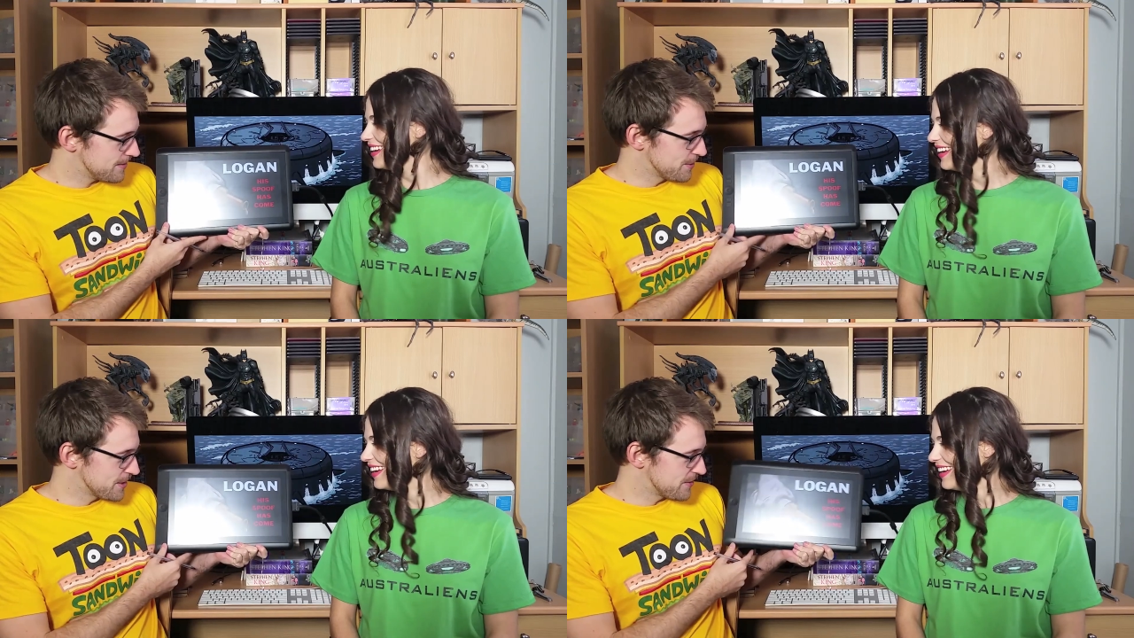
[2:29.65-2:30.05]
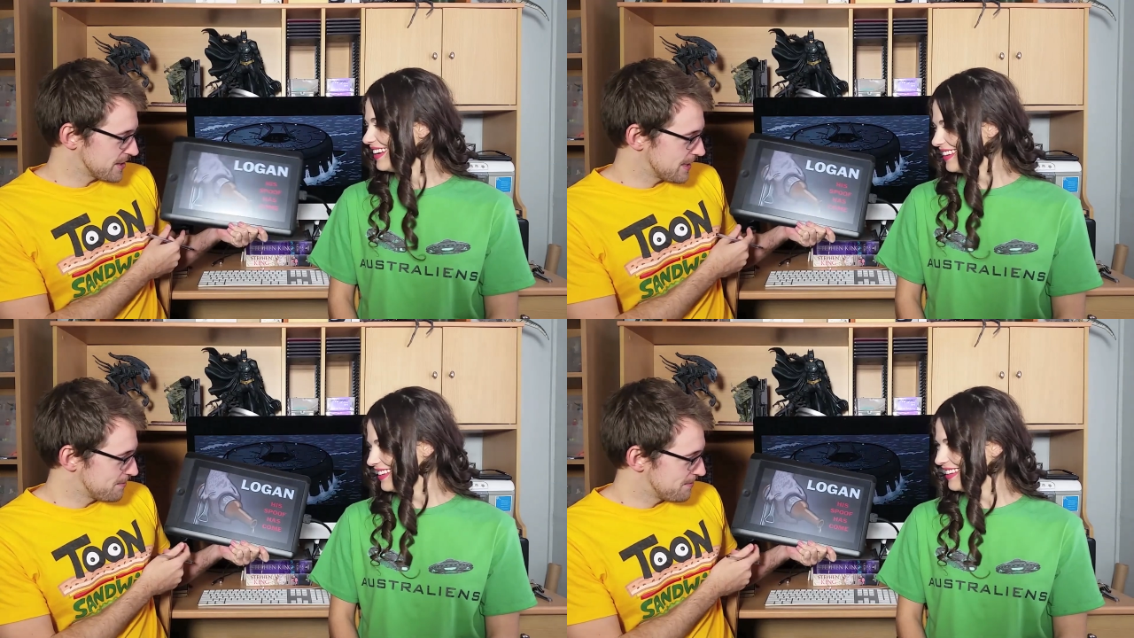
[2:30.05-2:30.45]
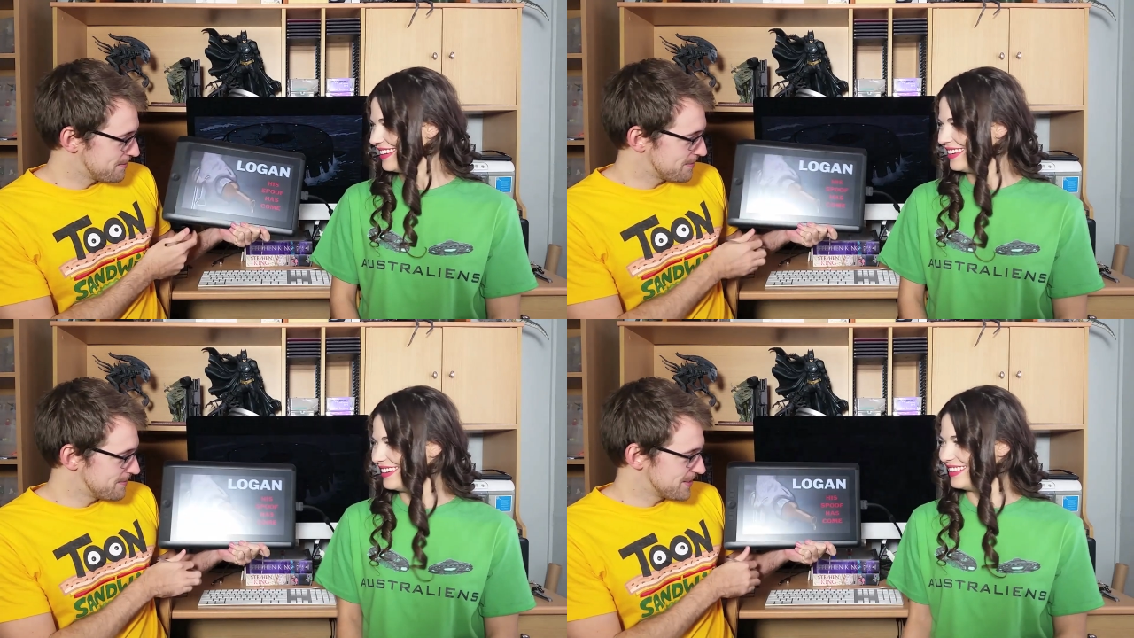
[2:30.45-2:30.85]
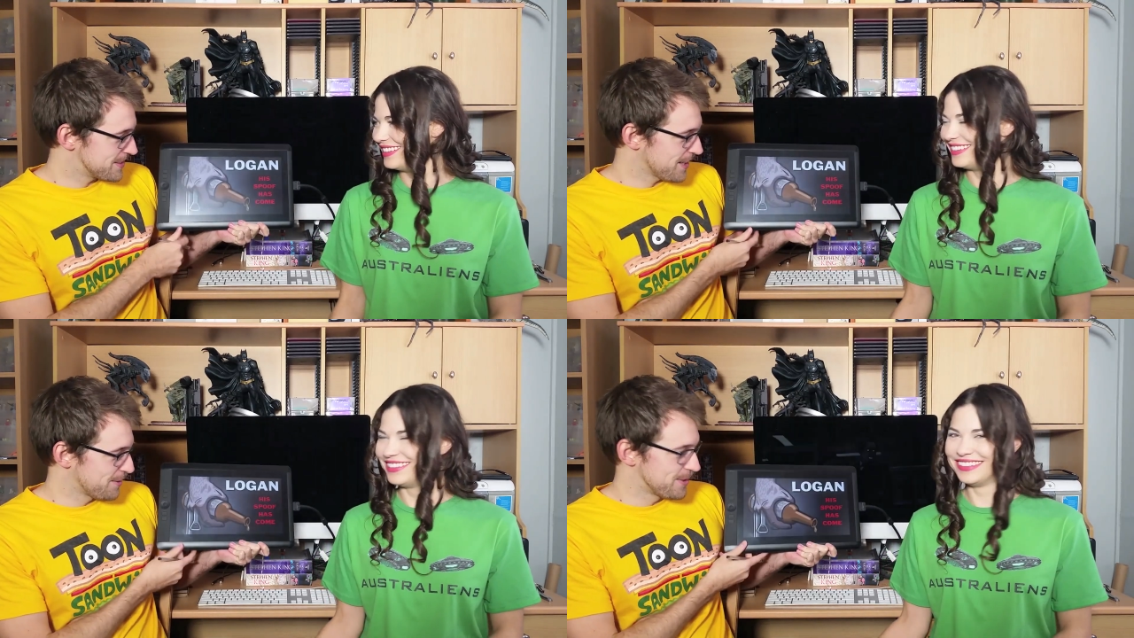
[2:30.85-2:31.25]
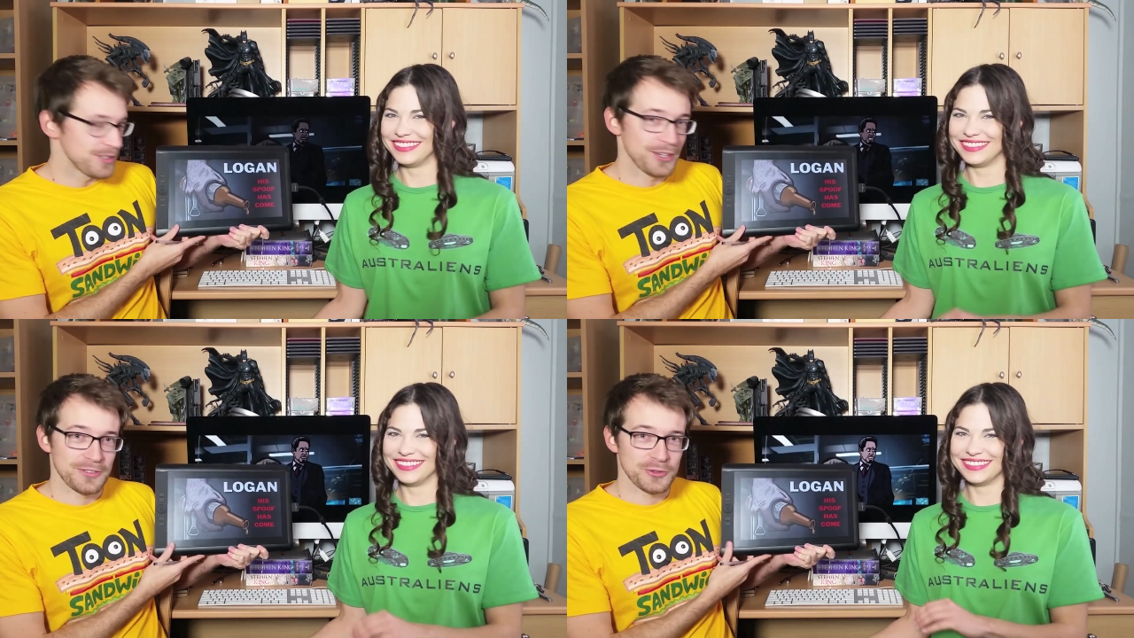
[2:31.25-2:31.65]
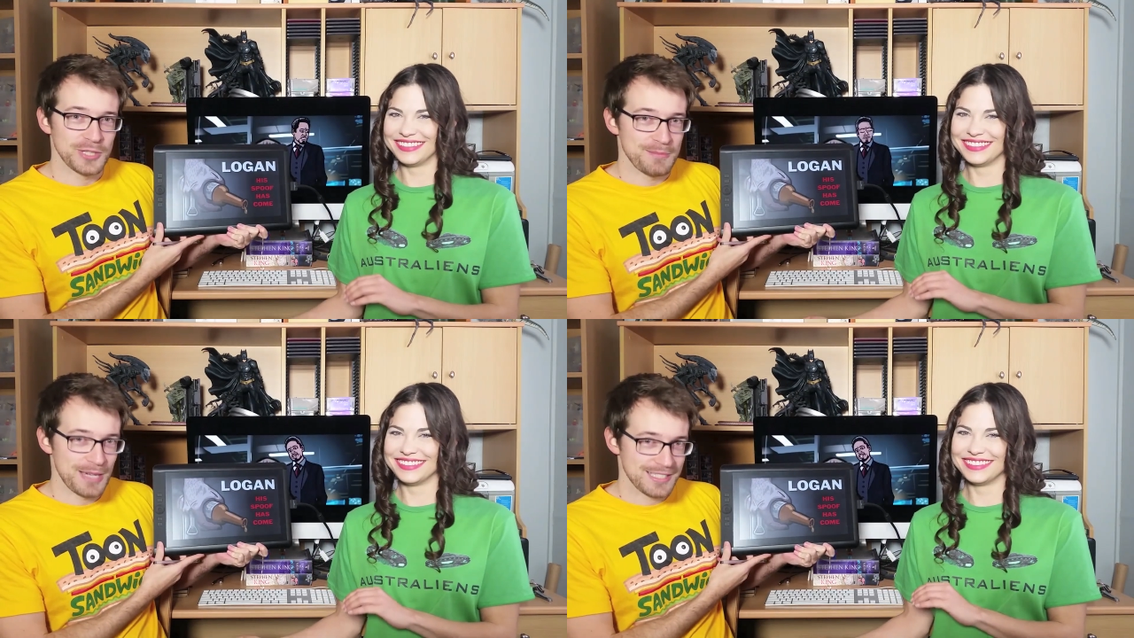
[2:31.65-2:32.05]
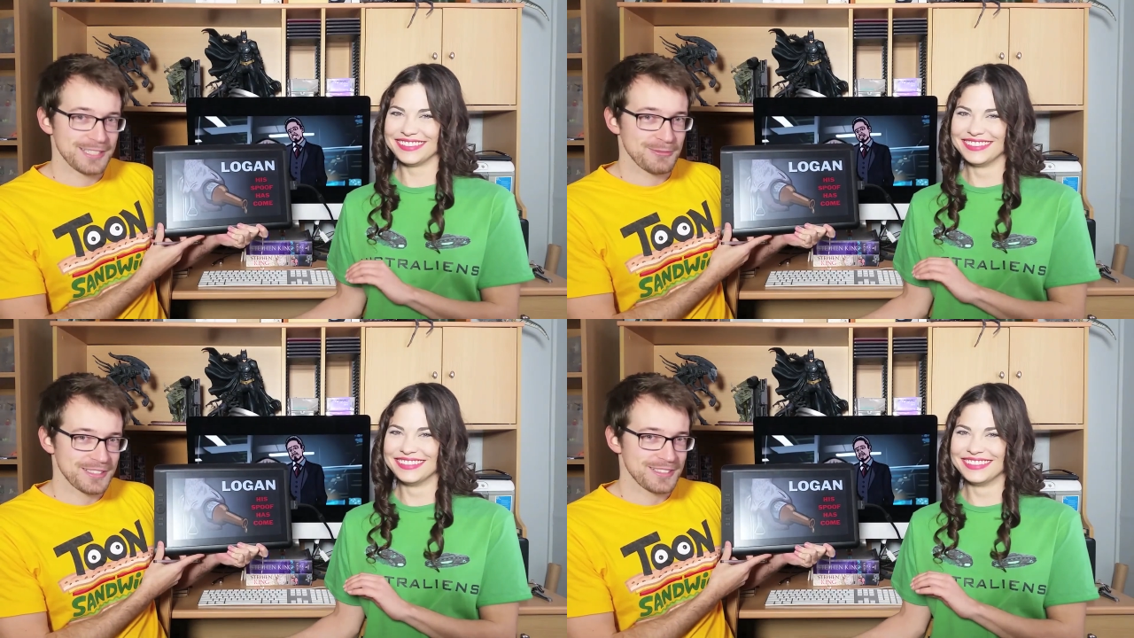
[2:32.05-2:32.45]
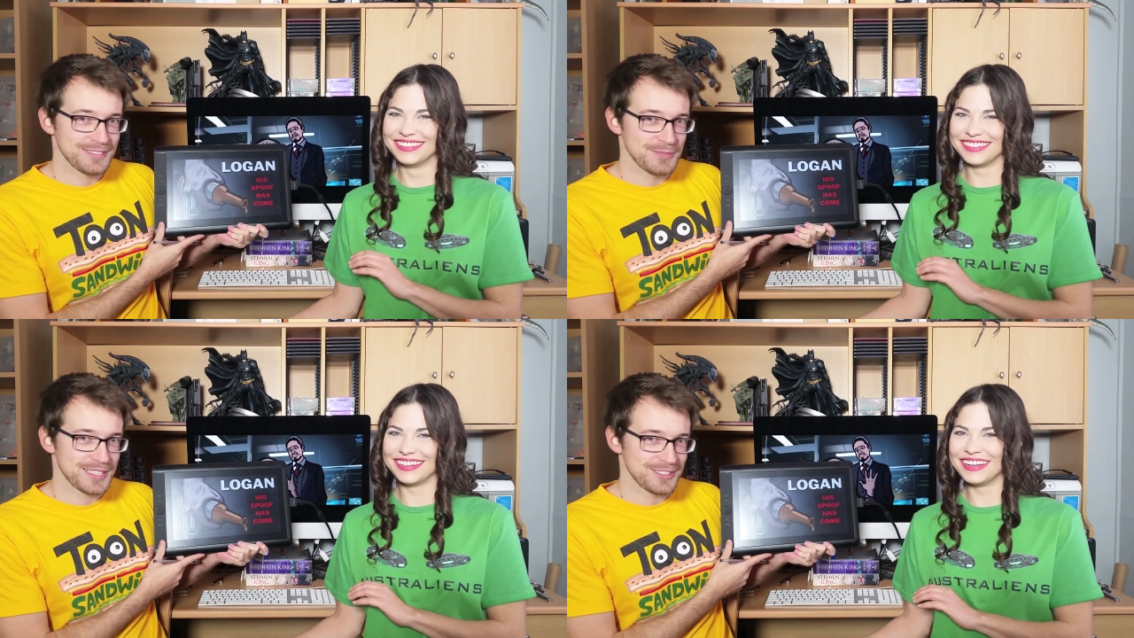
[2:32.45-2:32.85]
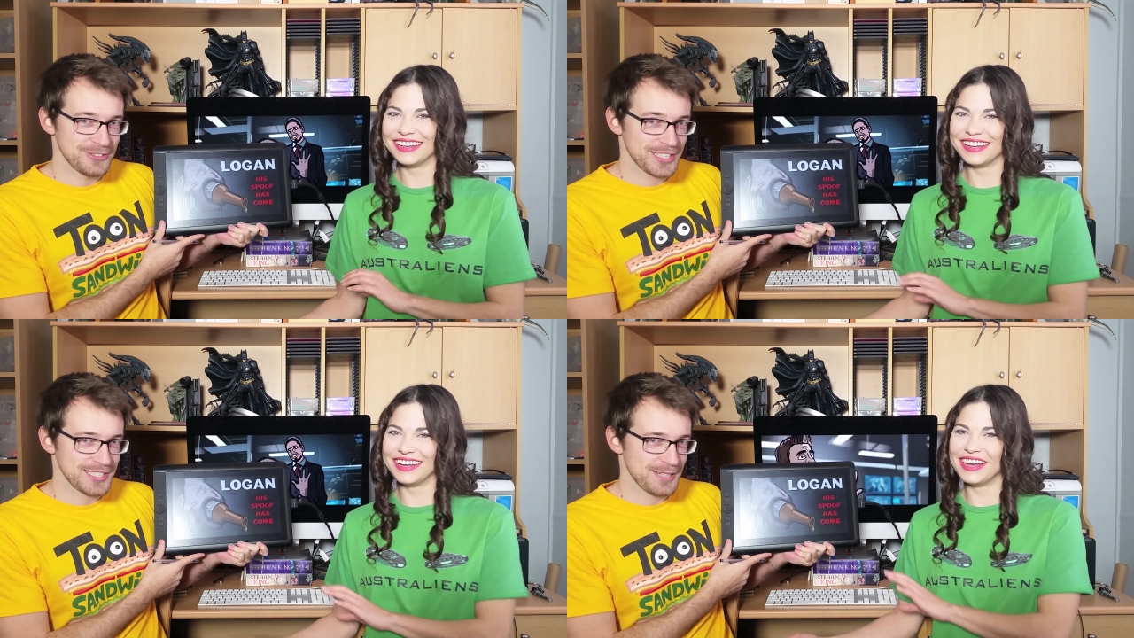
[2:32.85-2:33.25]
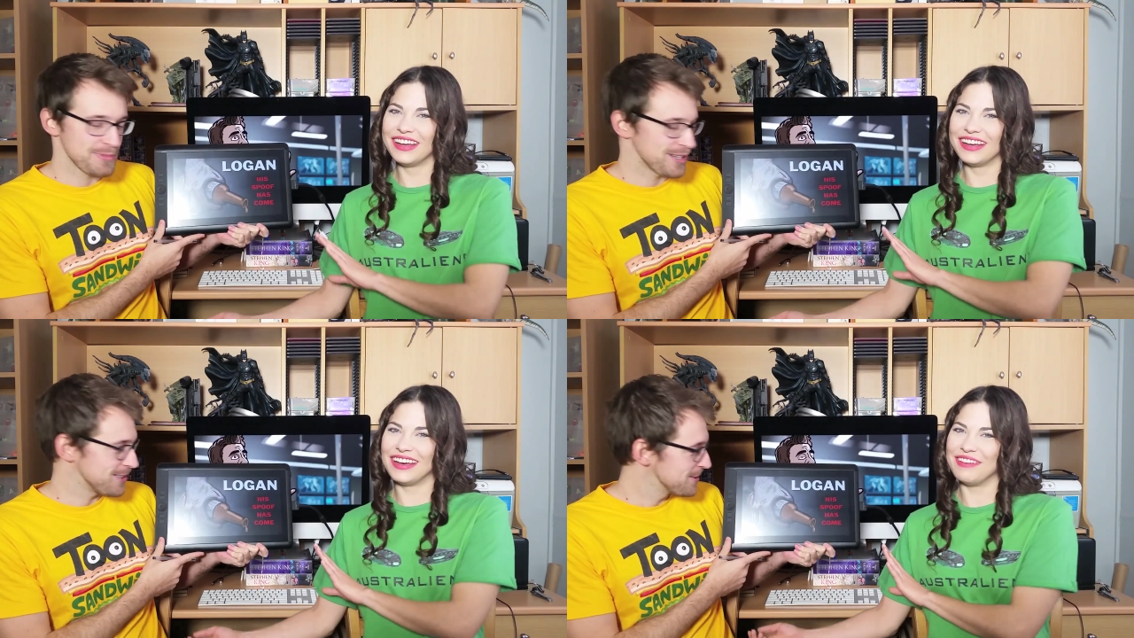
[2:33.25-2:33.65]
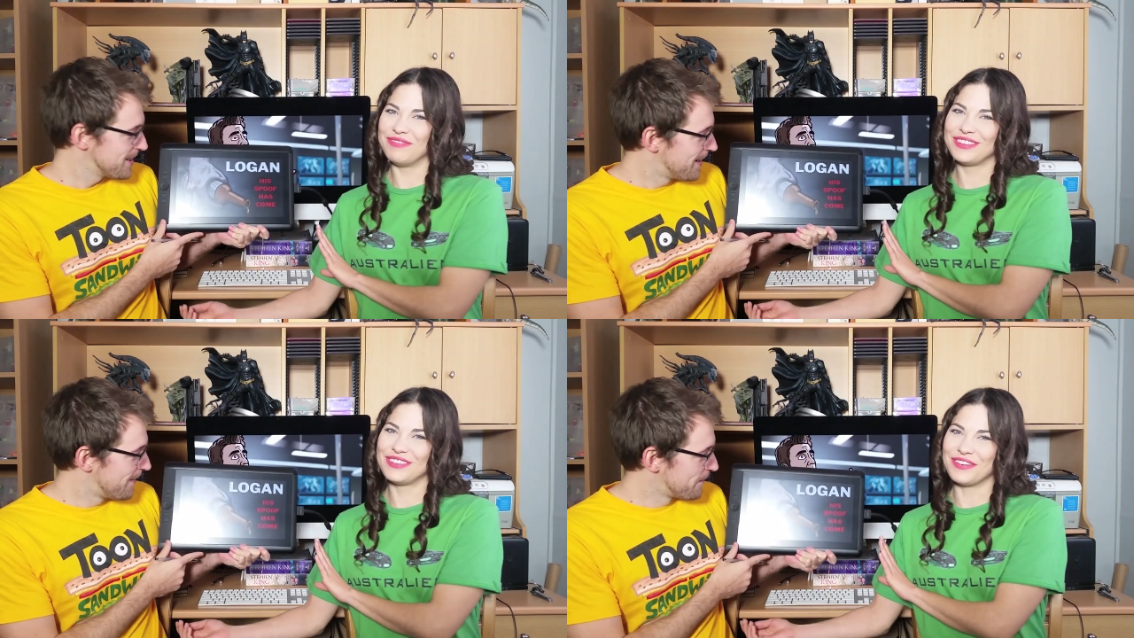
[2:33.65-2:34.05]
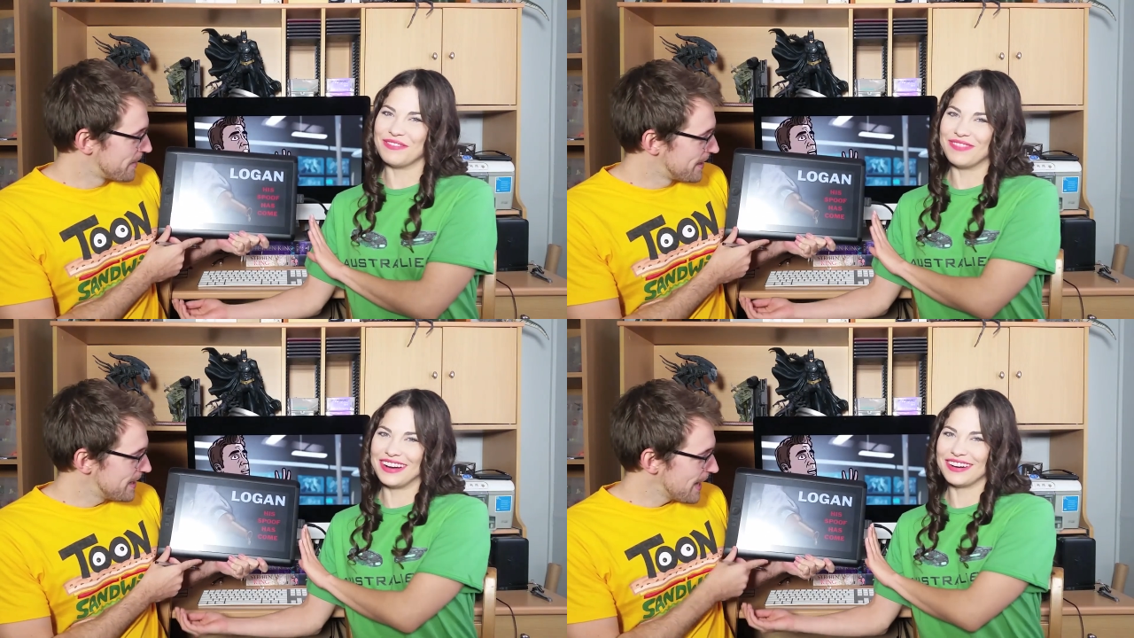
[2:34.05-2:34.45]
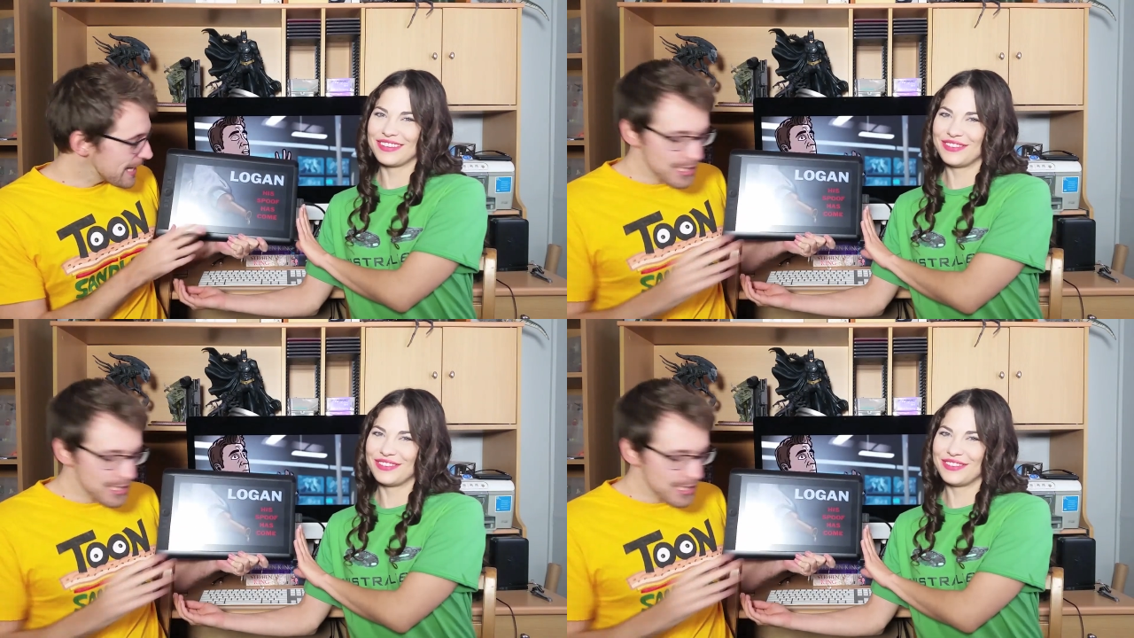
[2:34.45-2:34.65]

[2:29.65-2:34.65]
Speaker 1: I'm on a first name so I'm on a full name basis with Mr. Director James Mangold. I'm so embarrassed.